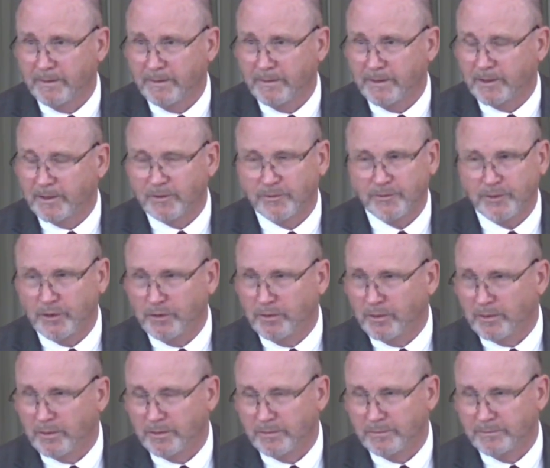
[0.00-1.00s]
that's
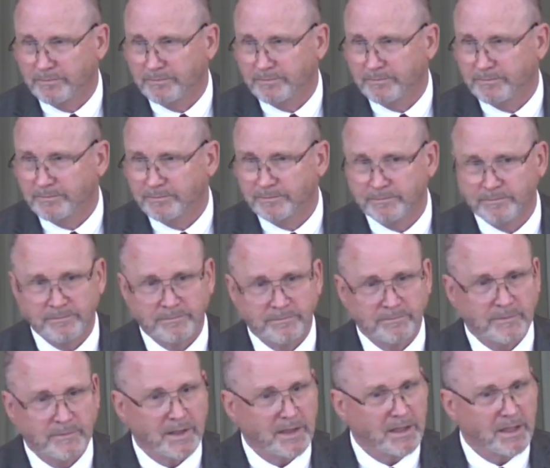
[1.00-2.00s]
futile
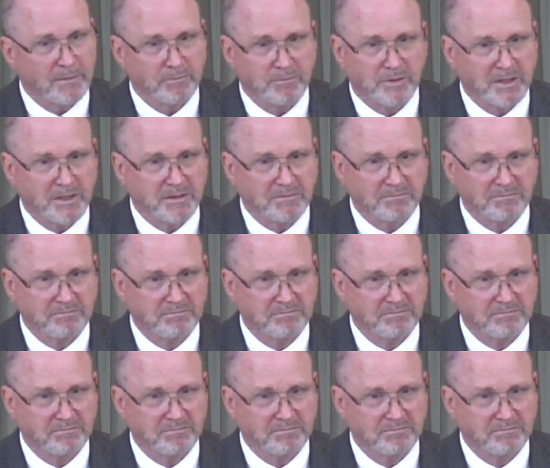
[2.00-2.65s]
and empty.